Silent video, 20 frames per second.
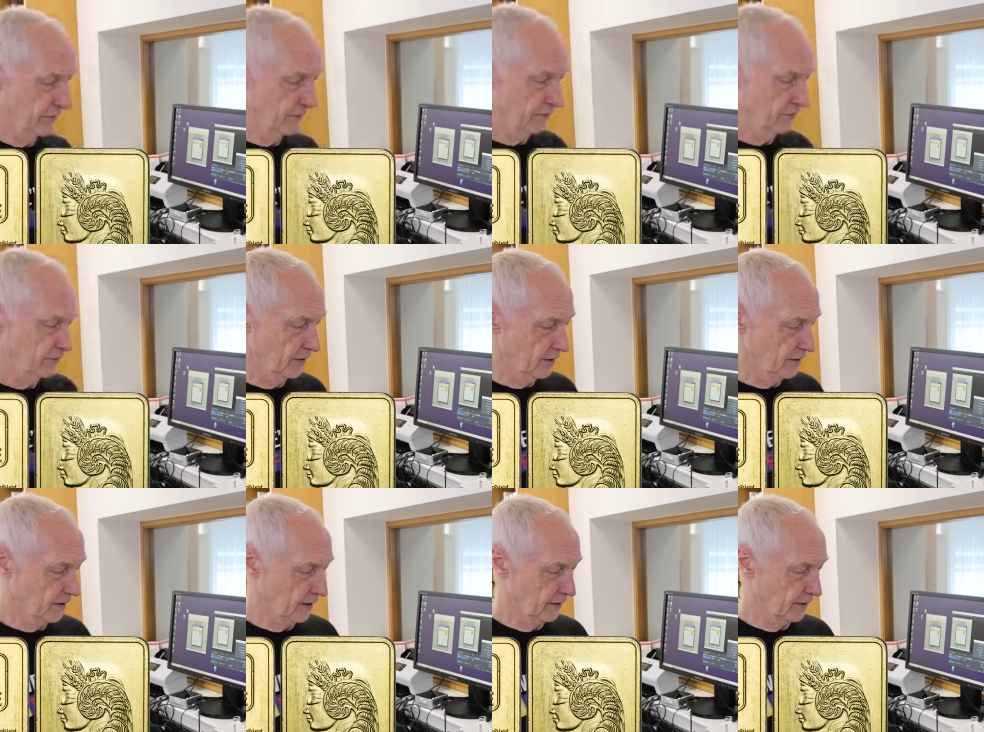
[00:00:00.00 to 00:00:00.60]

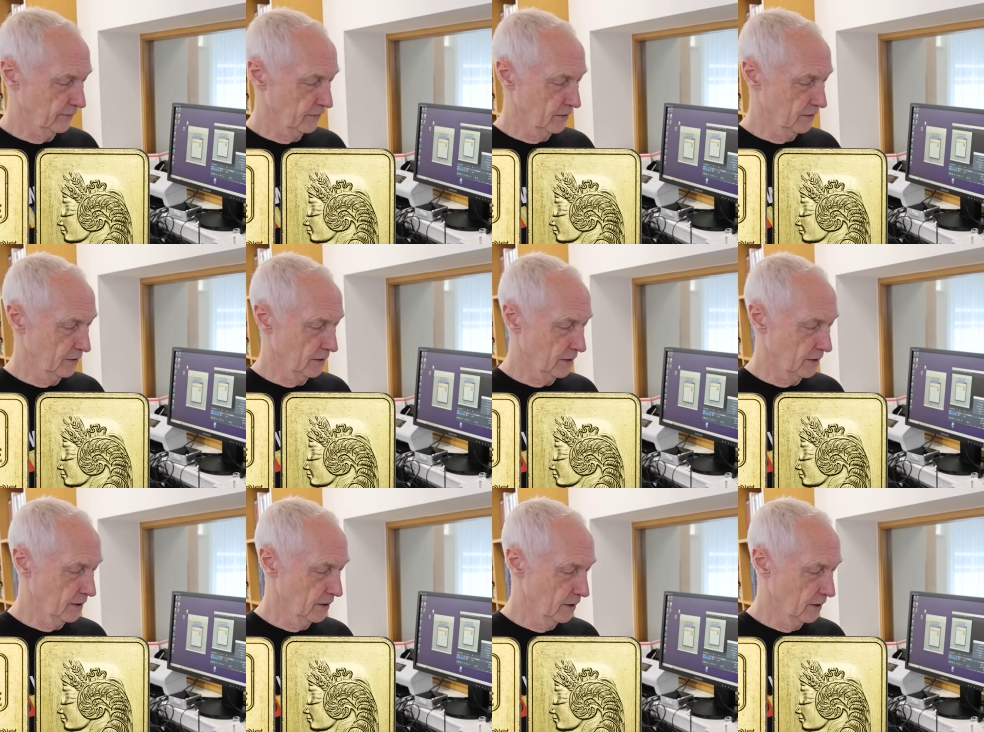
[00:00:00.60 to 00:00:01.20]
metric
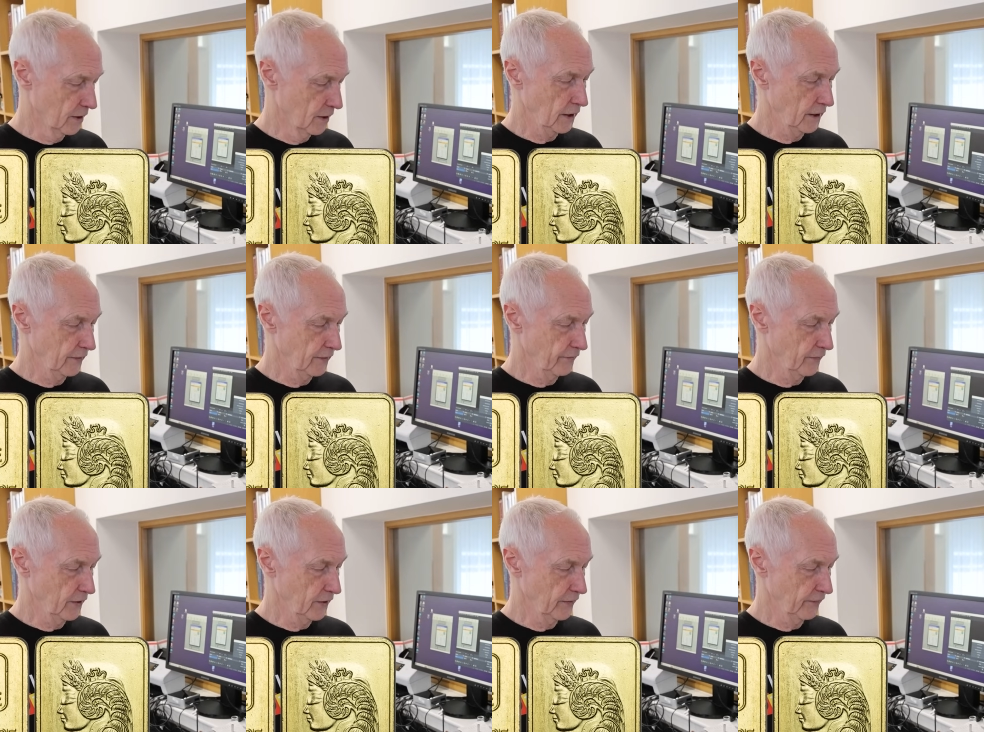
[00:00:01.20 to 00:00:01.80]
carats.
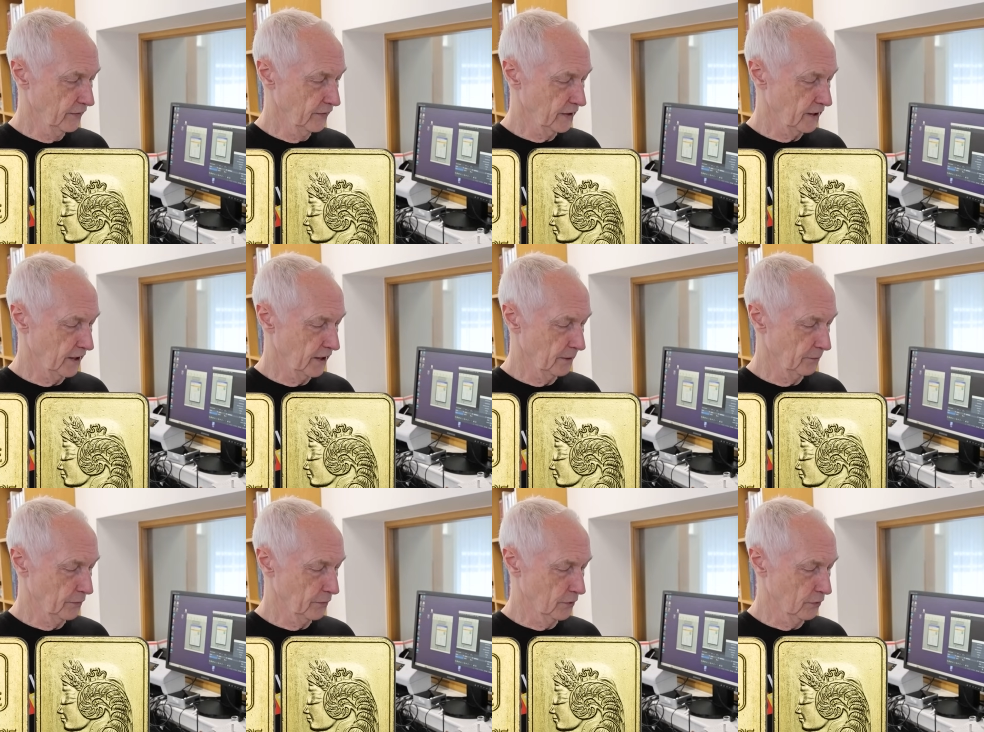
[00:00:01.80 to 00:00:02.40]
Even in the
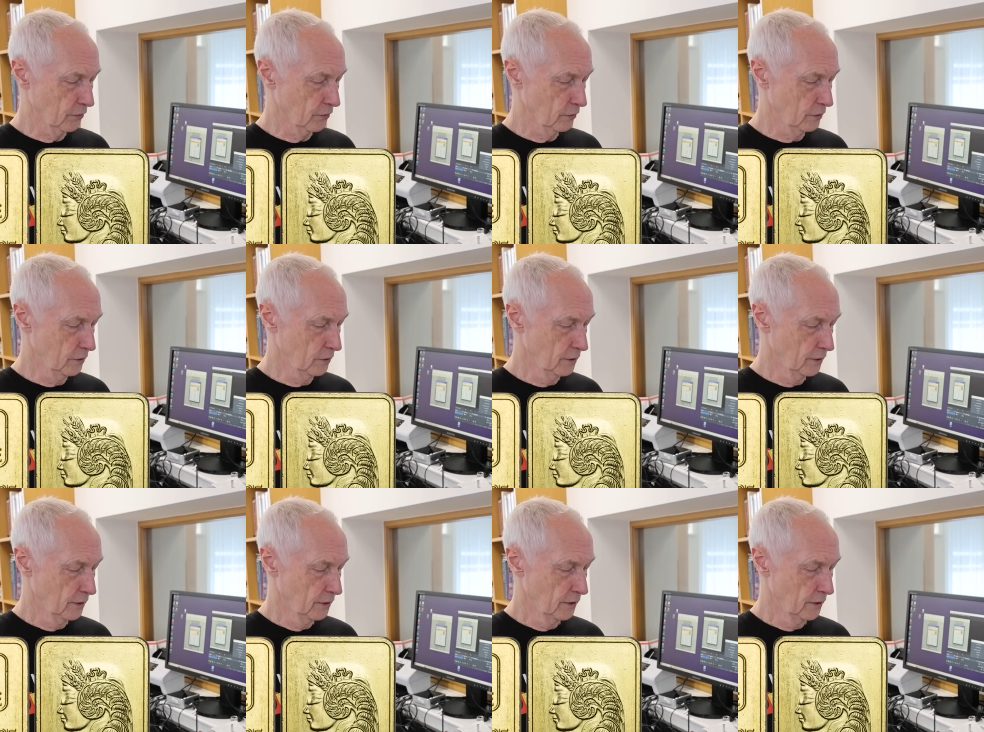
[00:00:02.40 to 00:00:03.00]

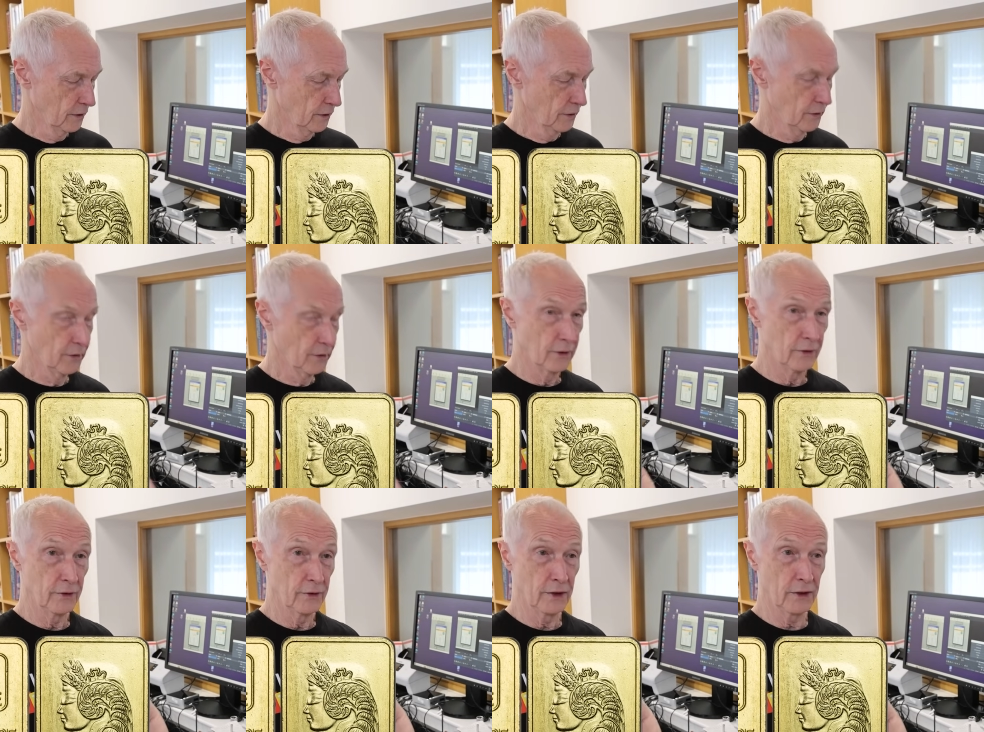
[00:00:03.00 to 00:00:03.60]
capsule,
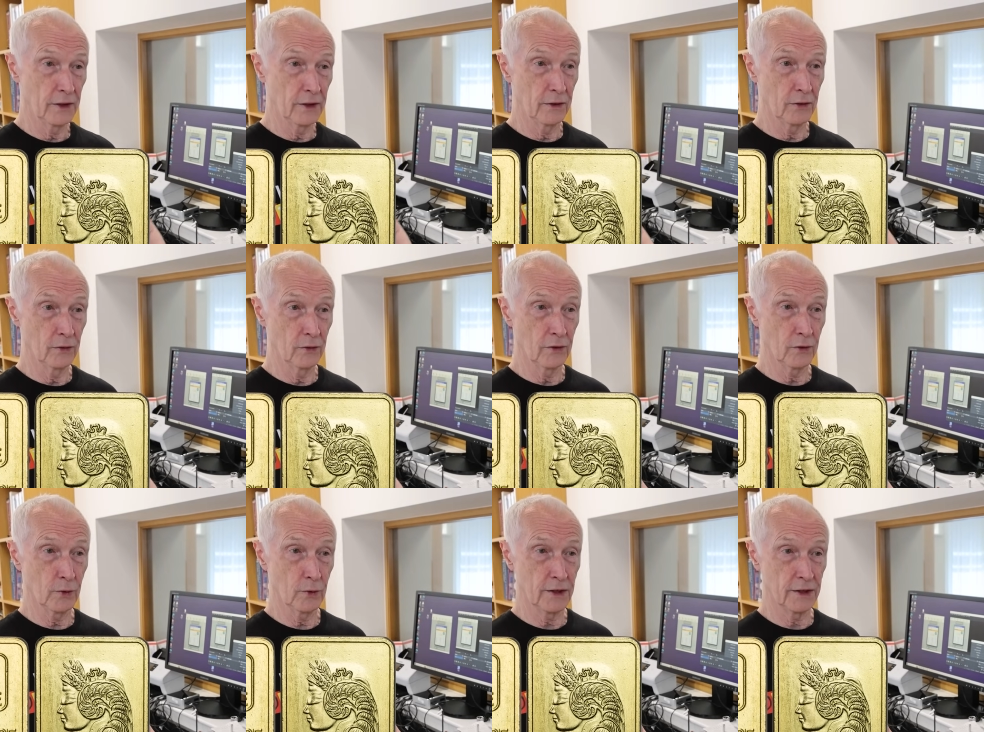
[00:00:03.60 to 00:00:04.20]
this is
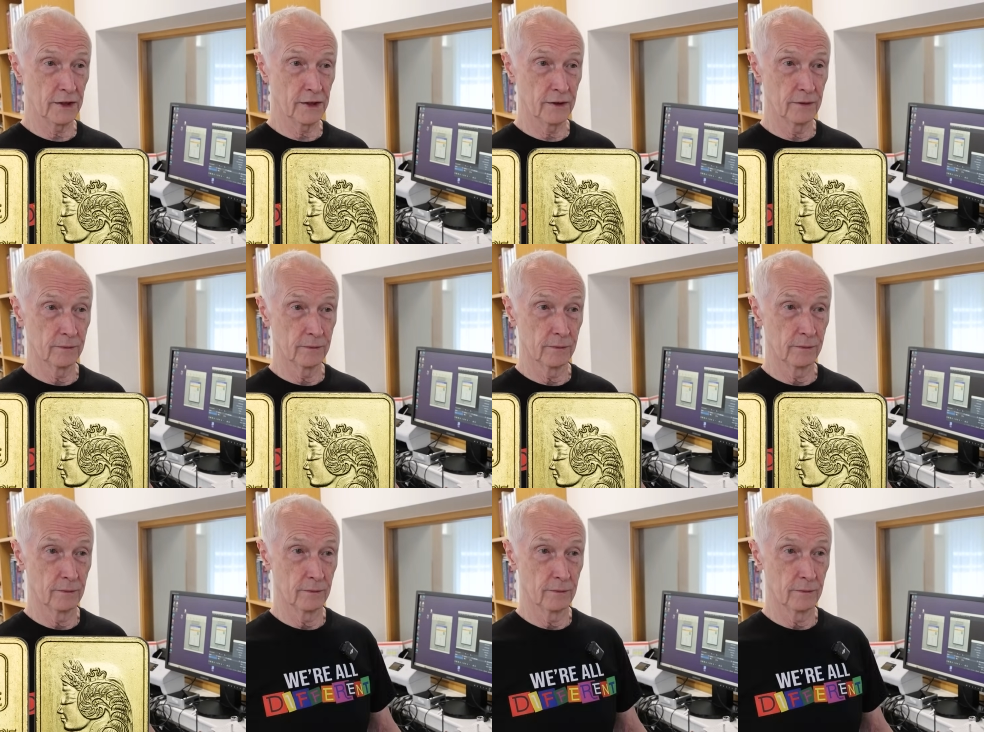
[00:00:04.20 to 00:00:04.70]
underweight.